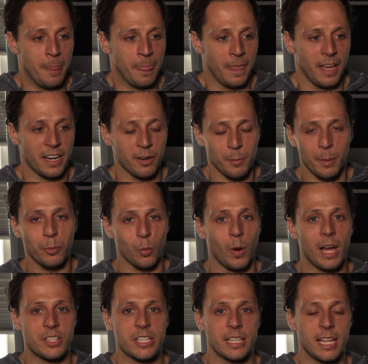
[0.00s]
And I remember
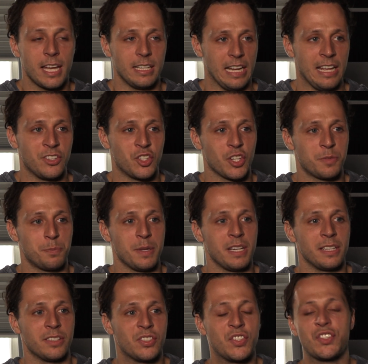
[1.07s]
watching that and just
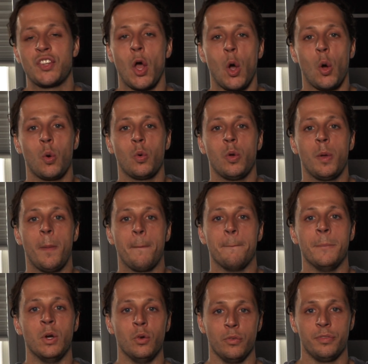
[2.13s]
being so
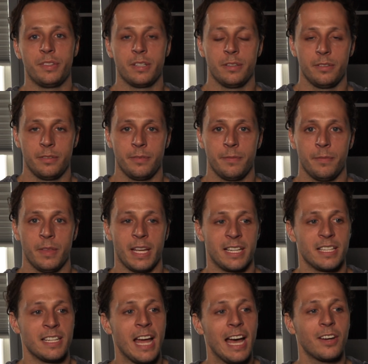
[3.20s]
moved. Like,
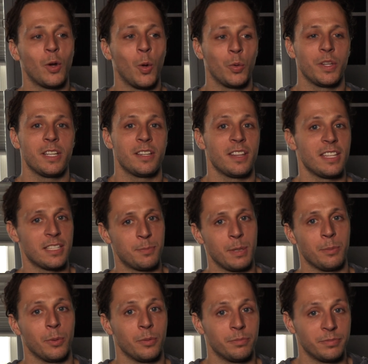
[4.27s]
not only did these
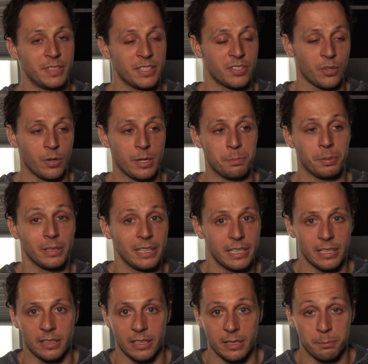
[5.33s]
people disagree
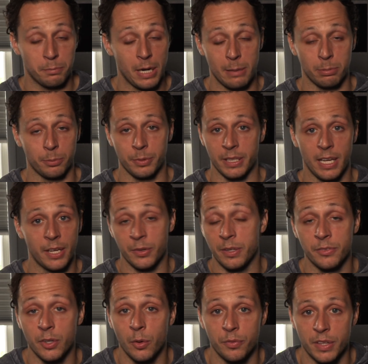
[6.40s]
politically, probably, I don't
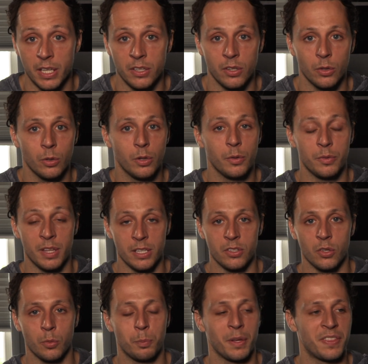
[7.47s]
even know if they
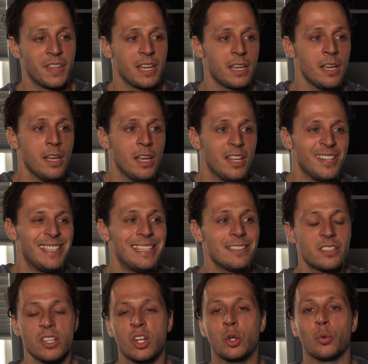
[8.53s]
do, but they
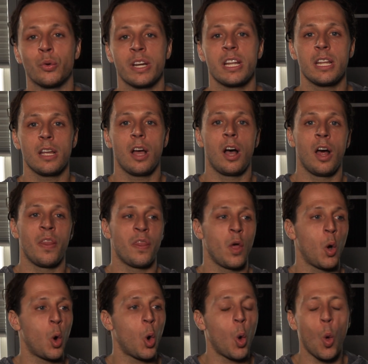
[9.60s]
disagree on the
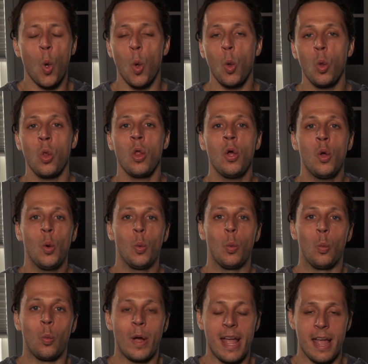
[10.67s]
whole
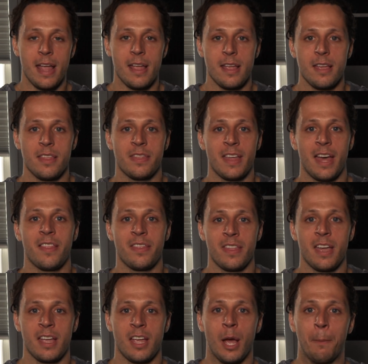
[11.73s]
way that
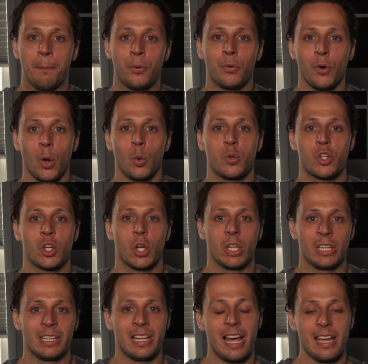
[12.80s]
they approach
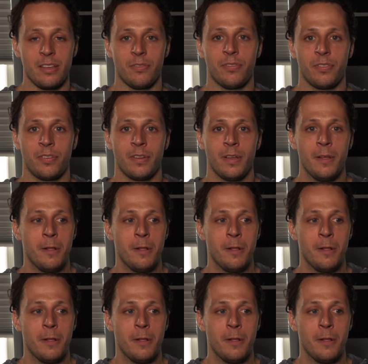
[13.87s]
life.